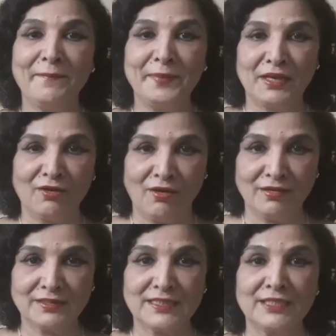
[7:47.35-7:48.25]

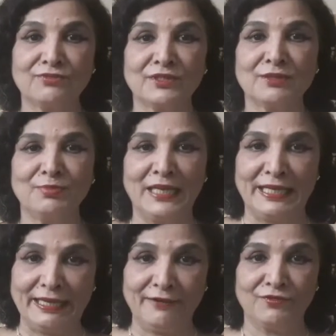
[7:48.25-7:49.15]
because it was
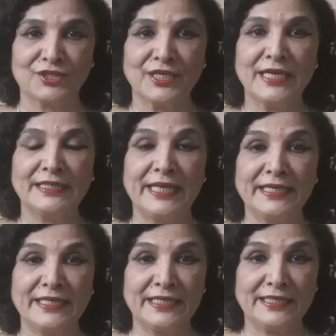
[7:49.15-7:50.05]
believed
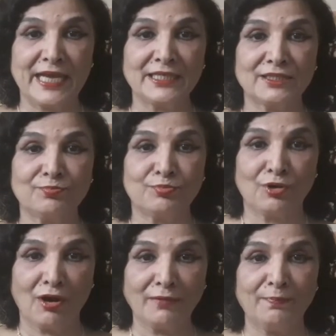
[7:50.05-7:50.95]
that it has
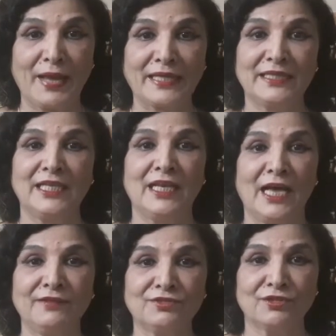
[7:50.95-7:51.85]
brought back the
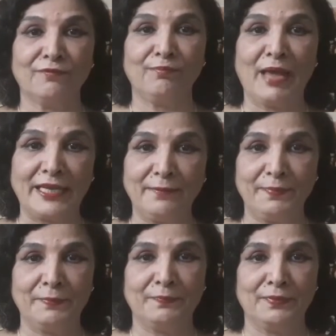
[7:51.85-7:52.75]
lives of many
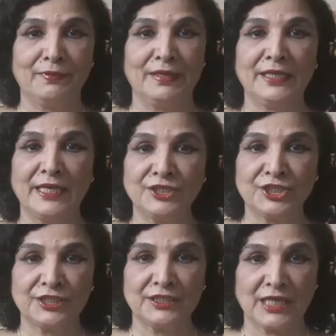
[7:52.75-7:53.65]
people in
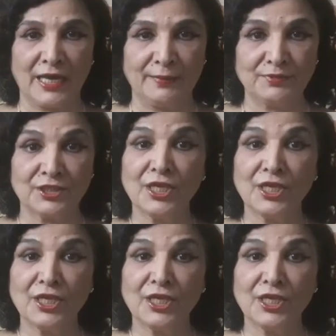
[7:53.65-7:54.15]
ancient times,